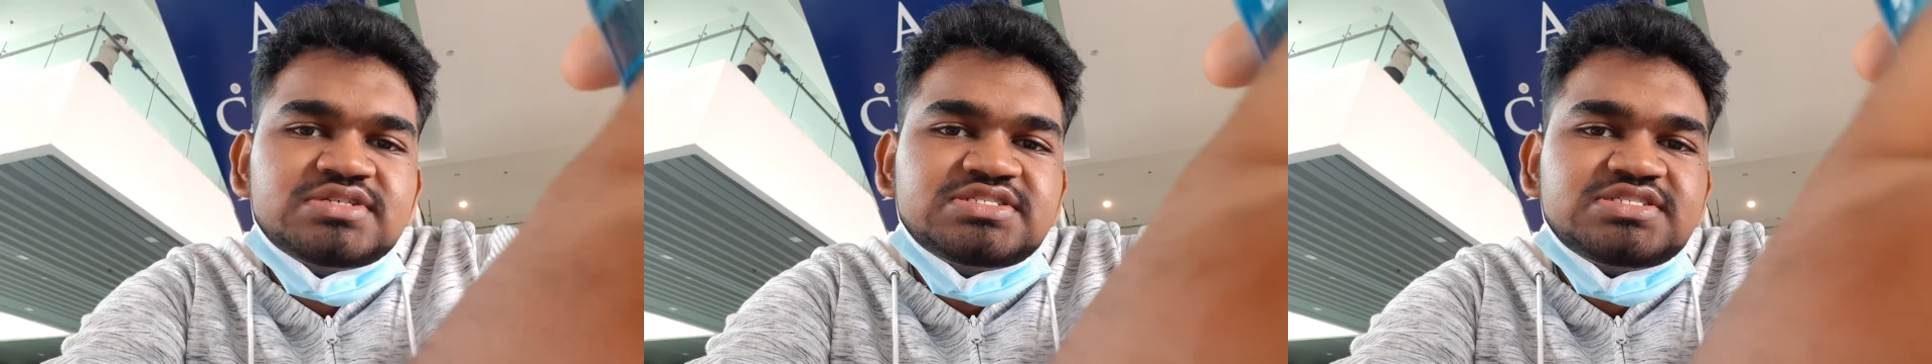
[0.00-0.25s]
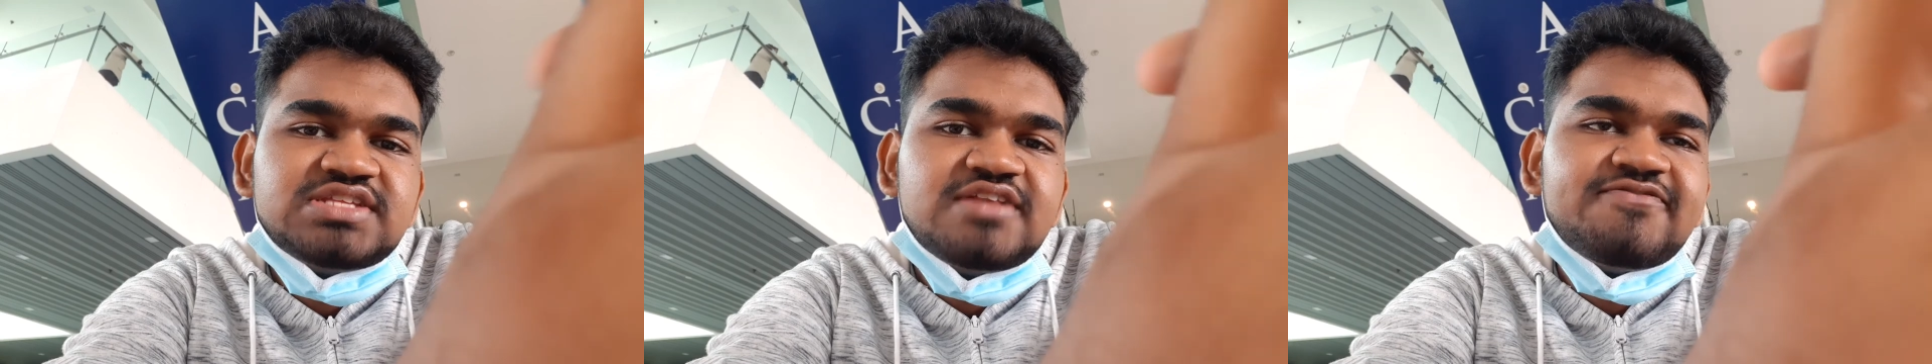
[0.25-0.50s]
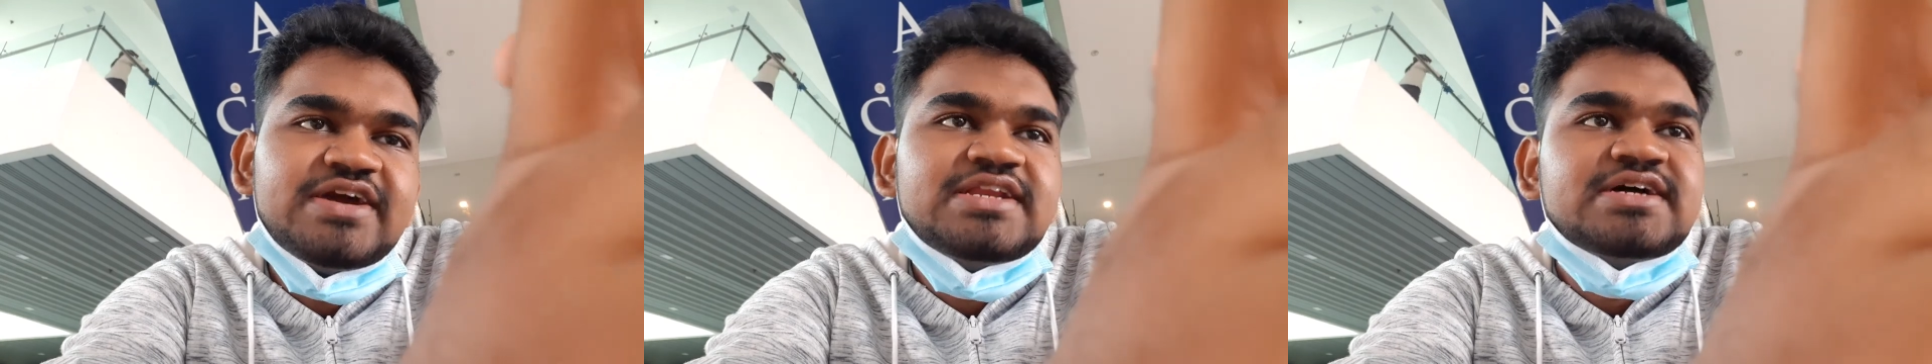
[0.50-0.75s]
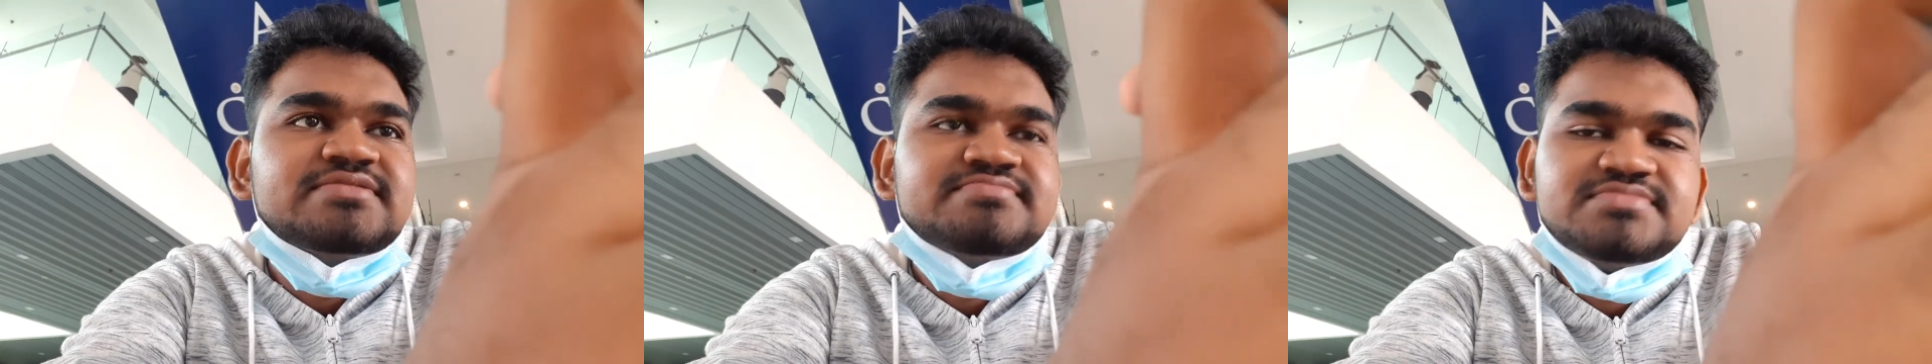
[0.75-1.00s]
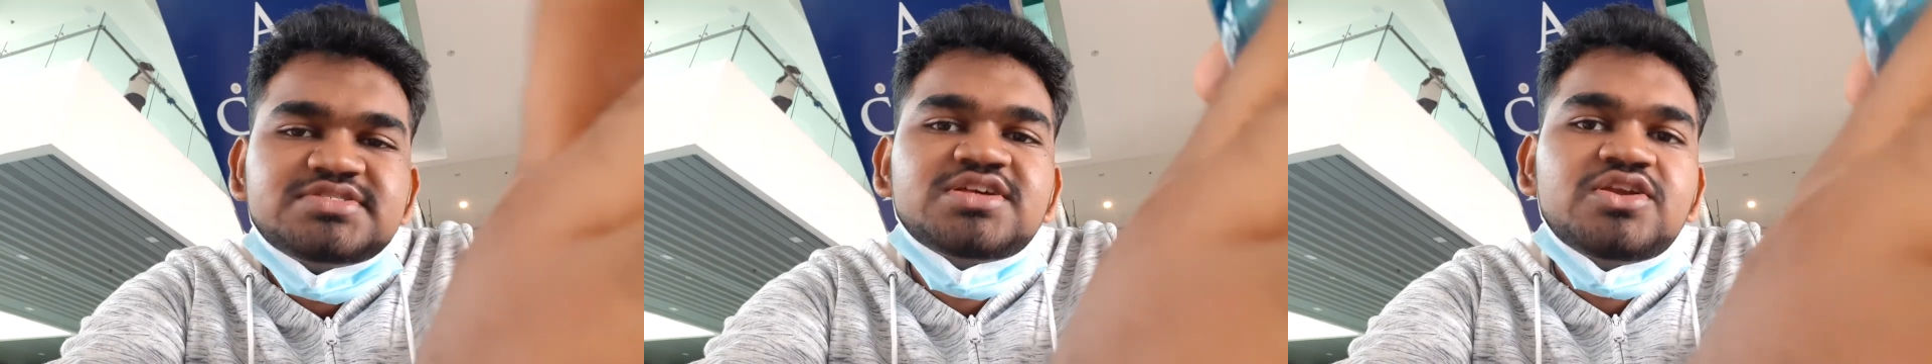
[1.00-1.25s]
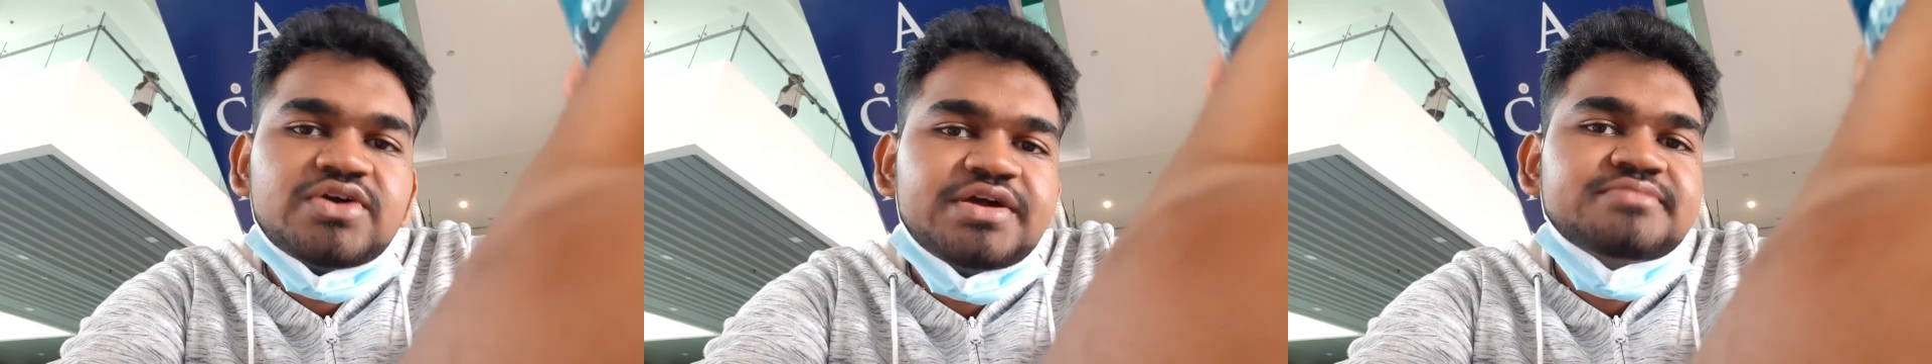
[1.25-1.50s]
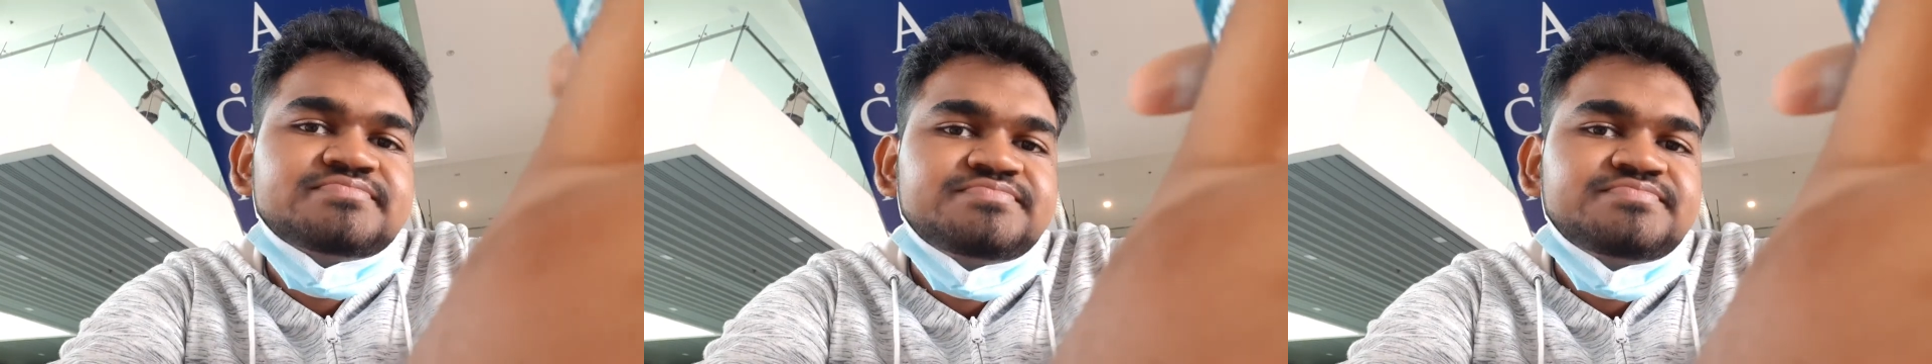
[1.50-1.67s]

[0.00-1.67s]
still fine, still okay.